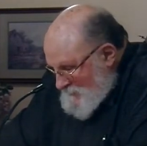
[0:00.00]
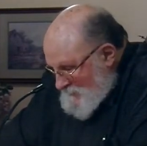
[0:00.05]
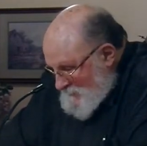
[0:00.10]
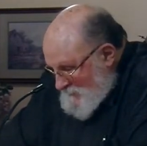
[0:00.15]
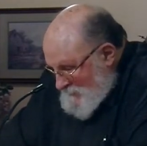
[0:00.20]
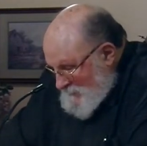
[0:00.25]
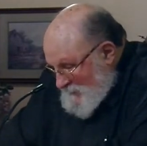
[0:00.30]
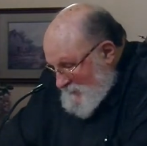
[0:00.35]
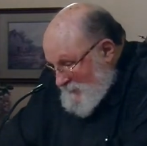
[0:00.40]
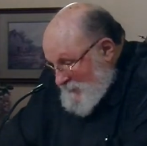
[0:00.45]

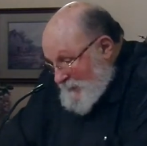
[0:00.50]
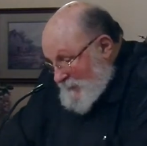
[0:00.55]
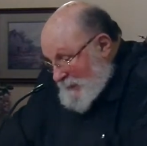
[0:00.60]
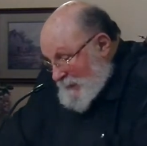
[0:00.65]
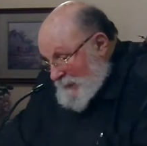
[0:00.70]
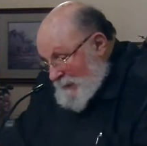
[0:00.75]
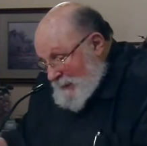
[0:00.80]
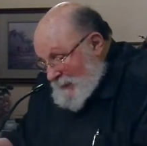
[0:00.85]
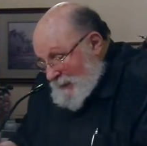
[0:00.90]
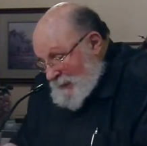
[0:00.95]

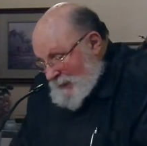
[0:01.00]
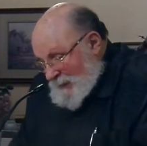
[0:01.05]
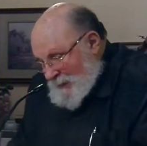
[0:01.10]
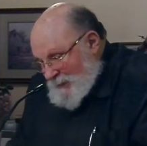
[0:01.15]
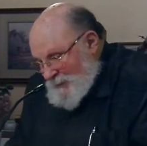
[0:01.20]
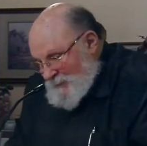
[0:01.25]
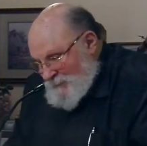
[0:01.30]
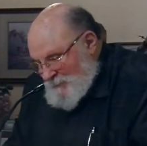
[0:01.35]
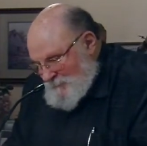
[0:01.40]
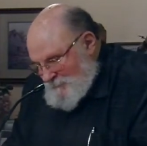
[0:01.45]

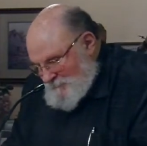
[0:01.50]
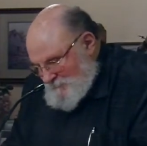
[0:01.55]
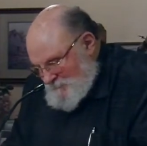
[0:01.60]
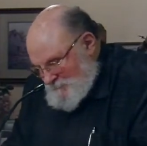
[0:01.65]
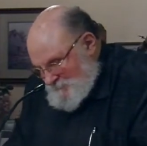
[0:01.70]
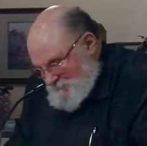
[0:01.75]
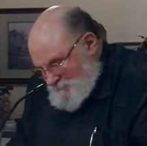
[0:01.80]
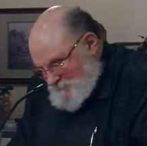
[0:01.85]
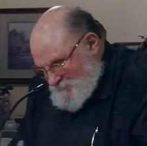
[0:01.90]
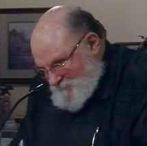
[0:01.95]

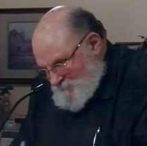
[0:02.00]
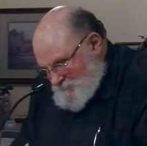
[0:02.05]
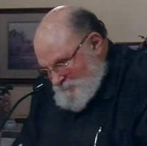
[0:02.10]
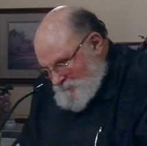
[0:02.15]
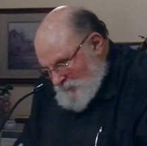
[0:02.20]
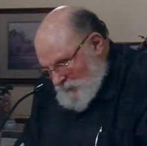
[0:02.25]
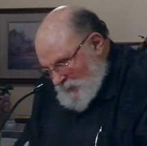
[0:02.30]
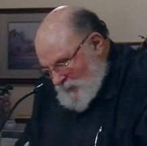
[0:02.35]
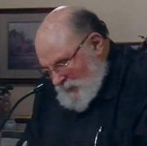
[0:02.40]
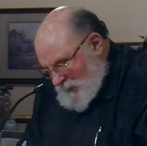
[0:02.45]

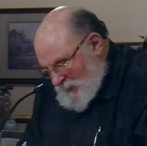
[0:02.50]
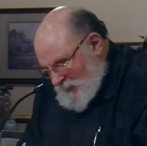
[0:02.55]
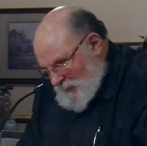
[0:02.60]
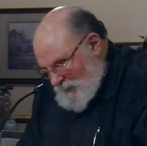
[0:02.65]
Nothing is said.